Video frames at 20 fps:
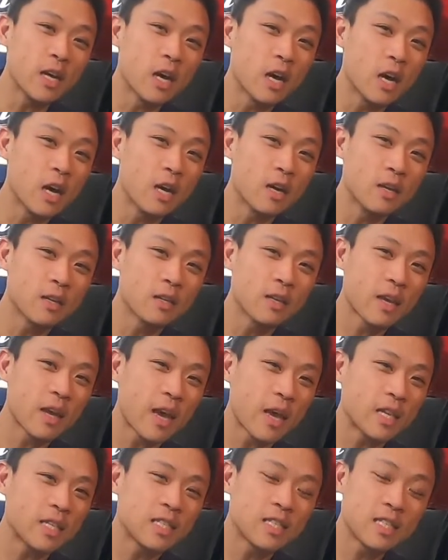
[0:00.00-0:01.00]

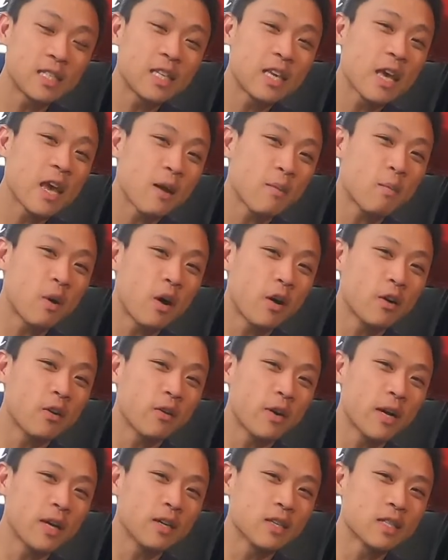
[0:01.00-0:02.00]
at CM
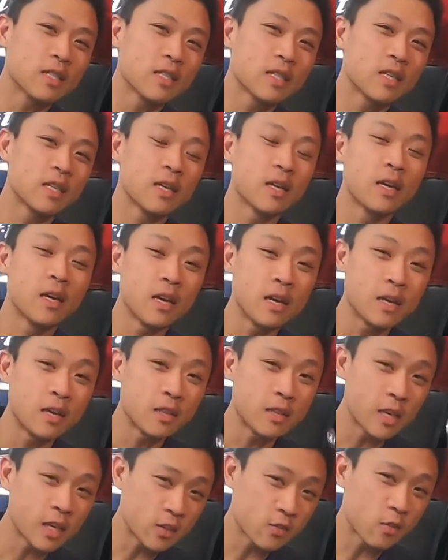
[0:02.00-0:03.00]
Autohaus.
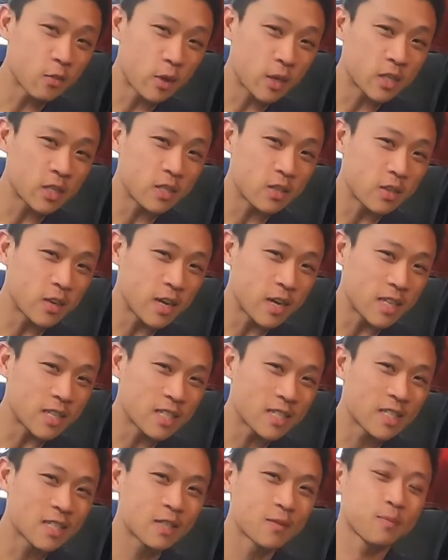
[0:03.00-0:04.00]
Thanks for watching, you
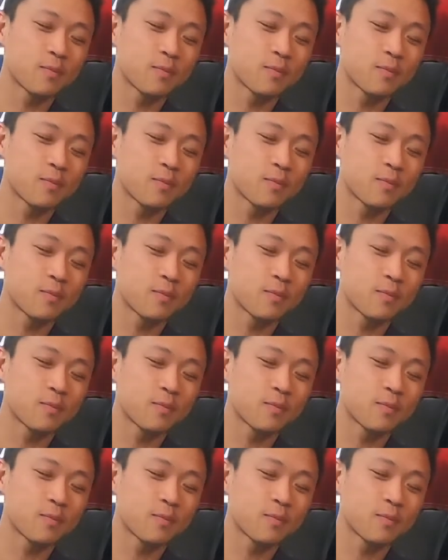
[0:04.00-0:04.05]
guys.